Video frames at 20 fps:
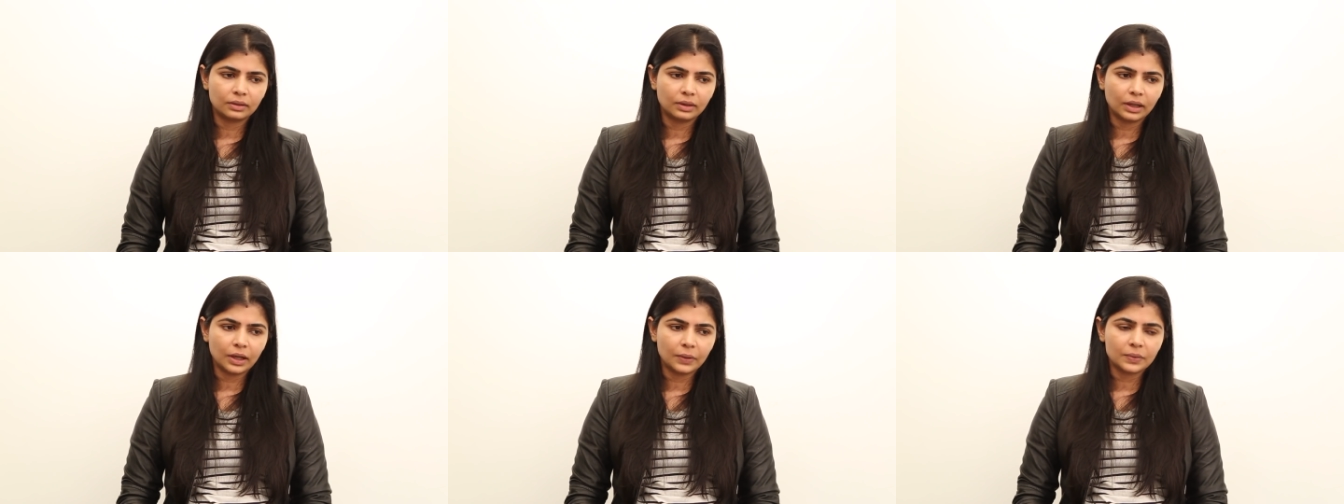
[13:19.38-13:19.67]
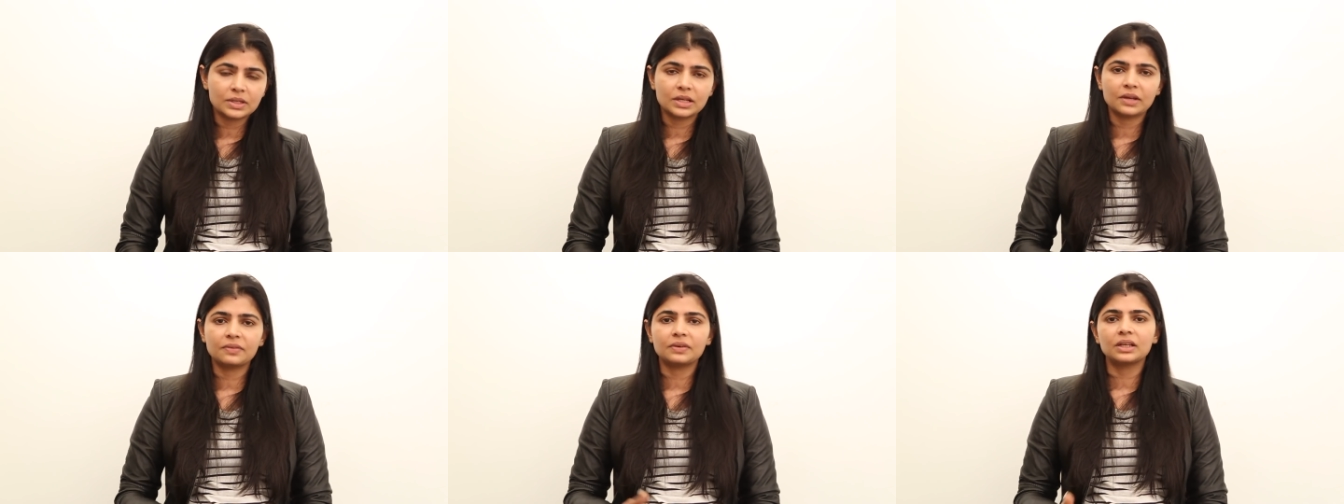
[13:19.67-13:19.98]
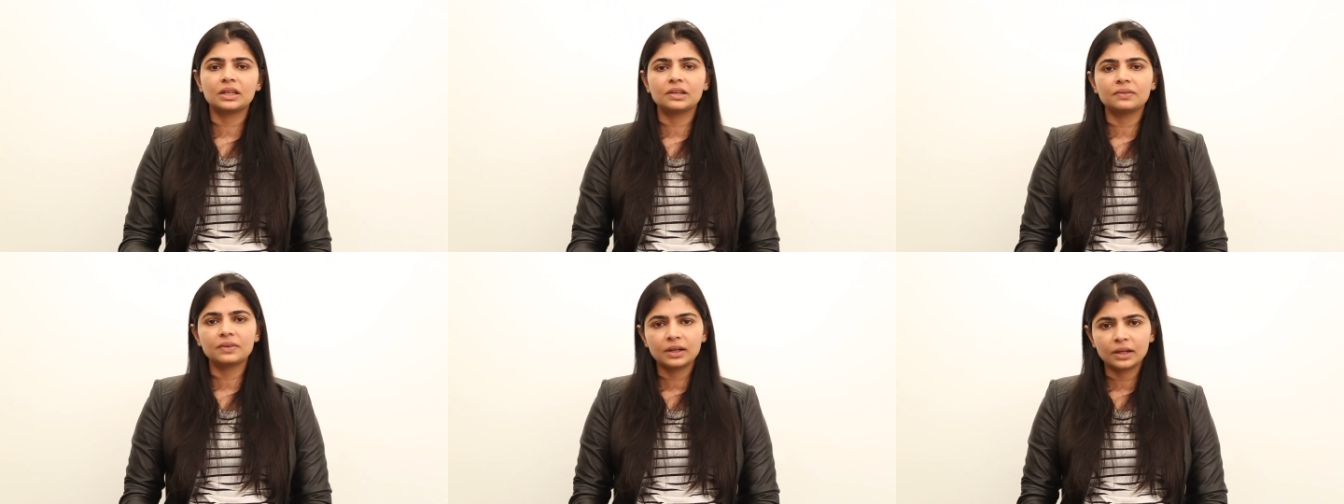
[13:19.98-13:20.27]
I was ever
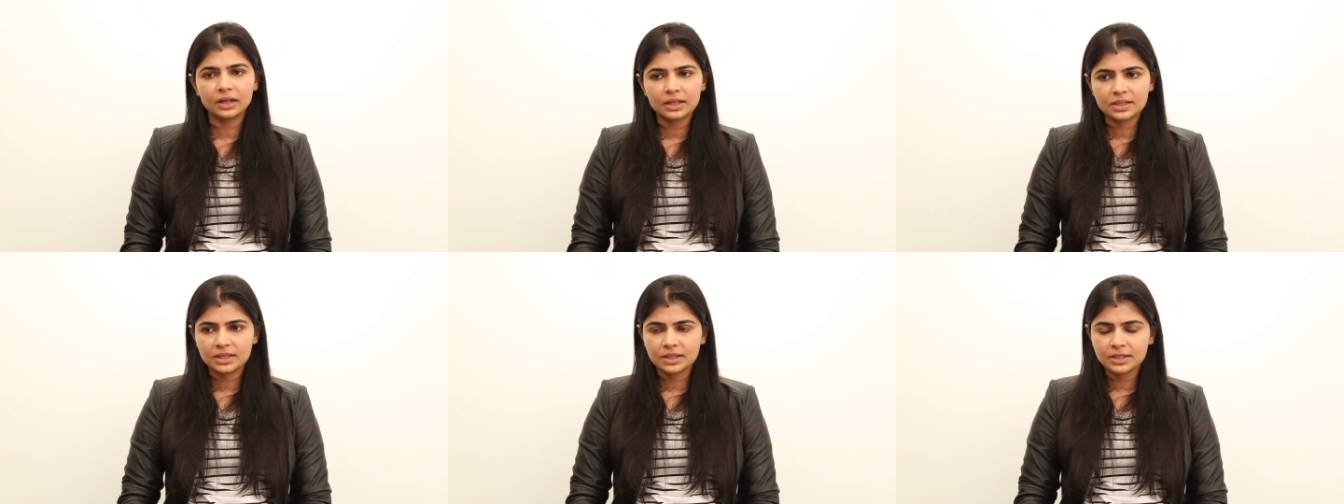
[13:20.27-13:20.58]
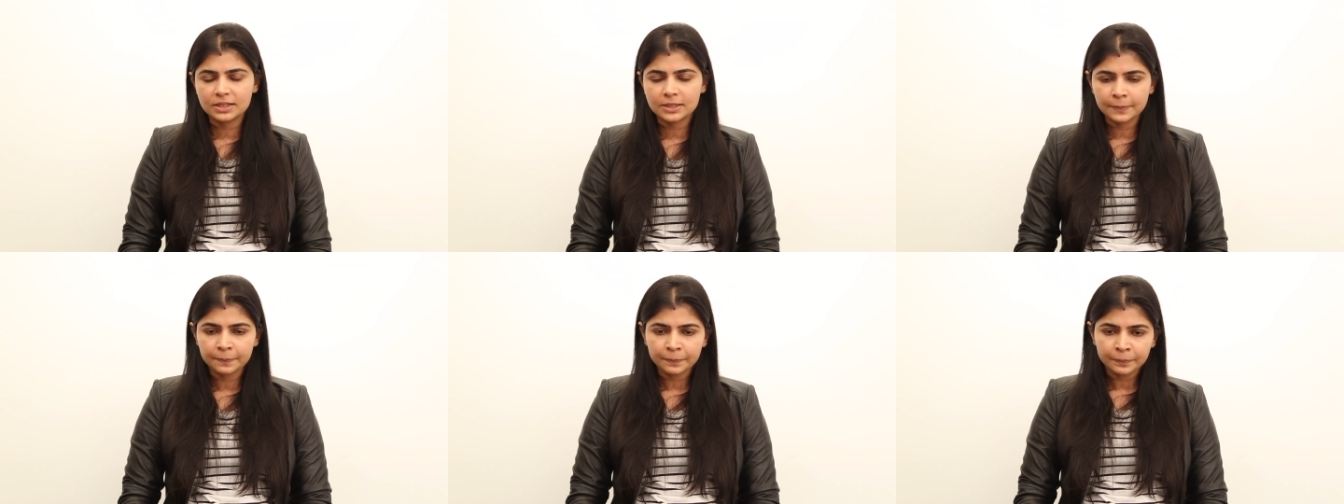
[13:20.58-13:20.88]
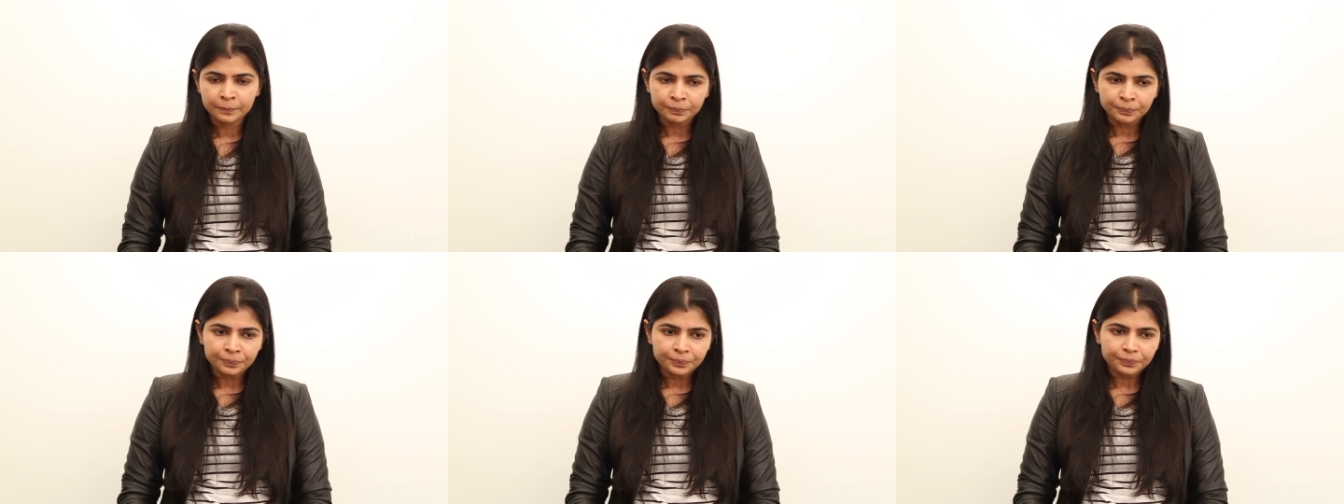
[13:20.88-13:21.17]
given receipts.
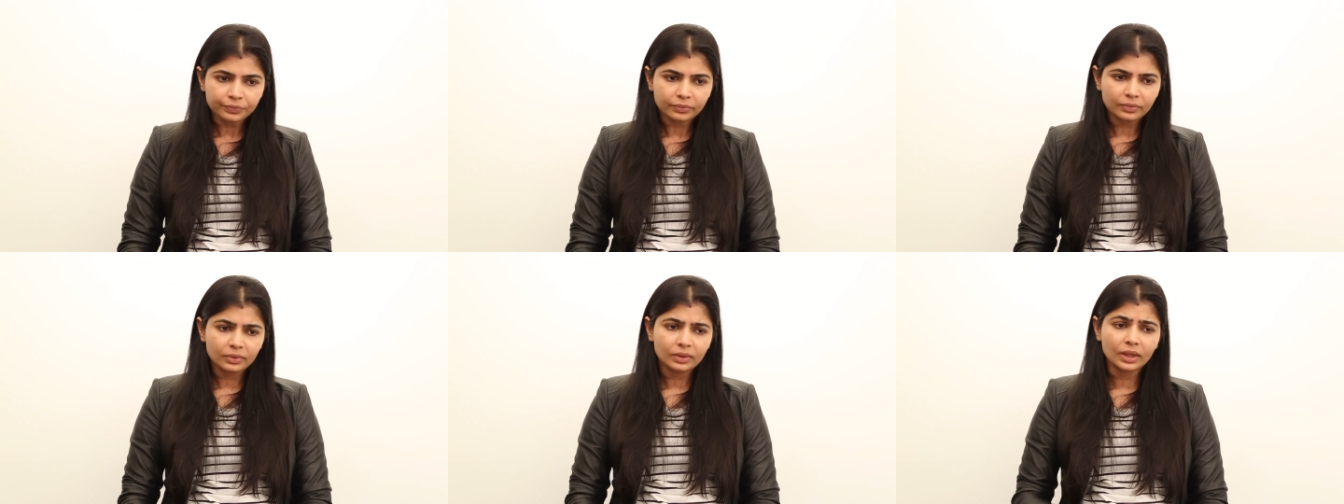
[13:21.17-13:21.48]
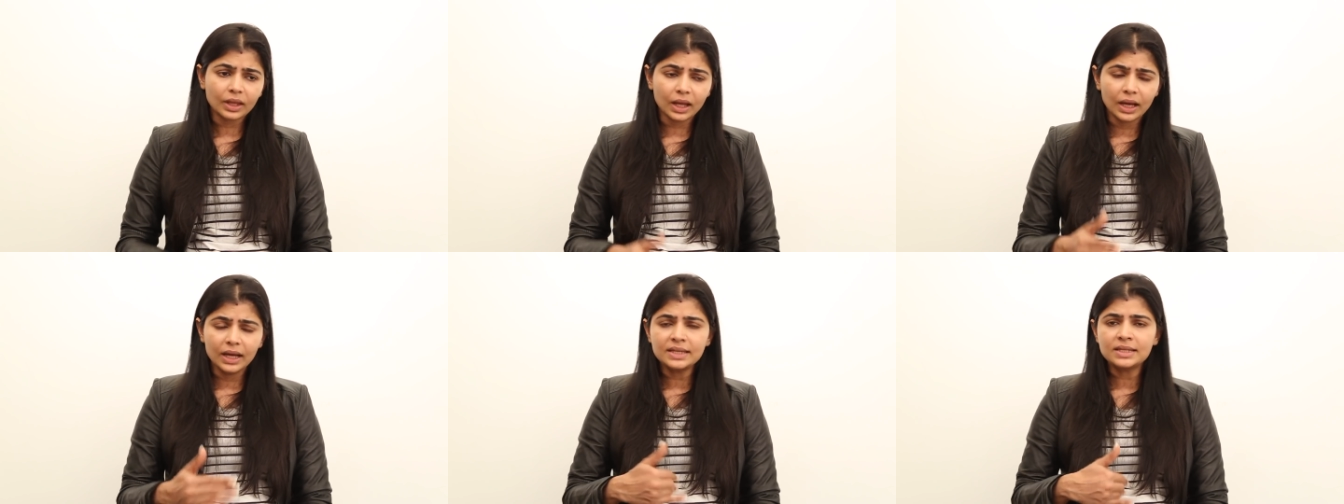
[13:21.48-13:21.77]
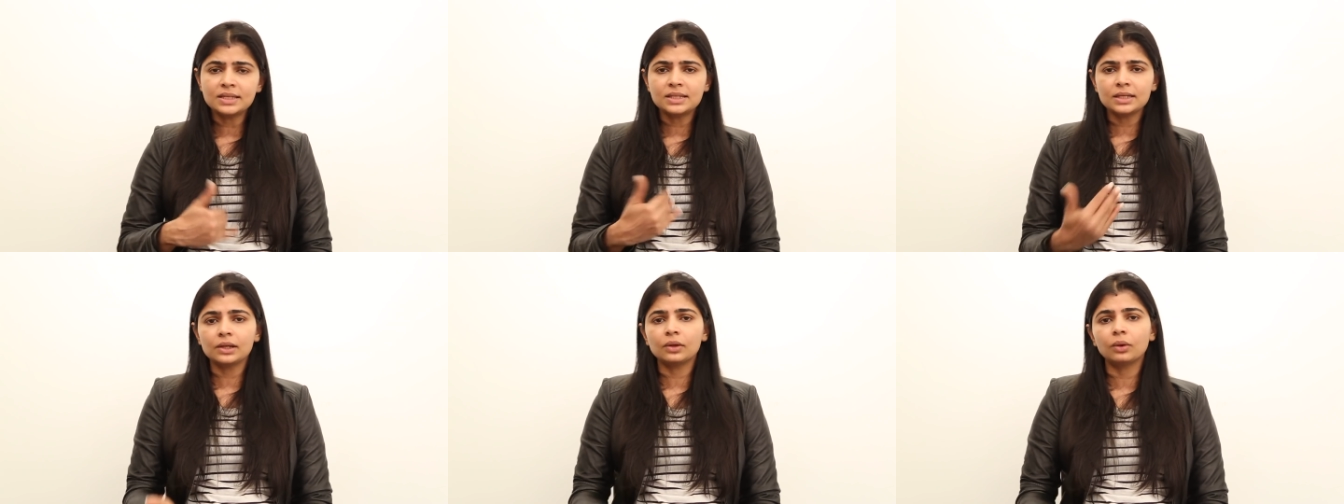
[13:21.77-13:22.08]
I
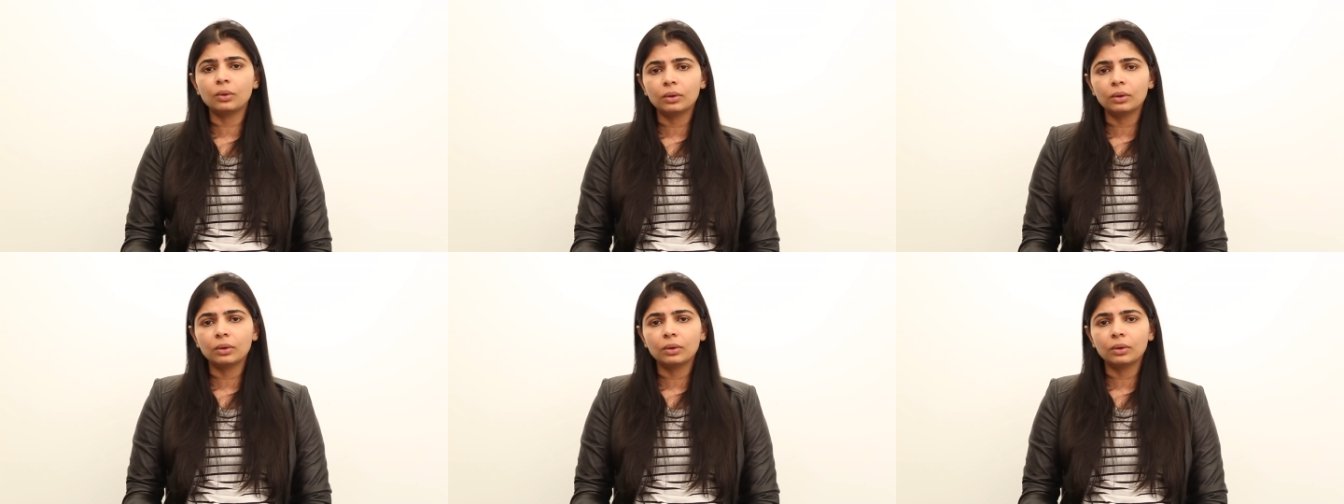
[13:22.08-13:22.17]
still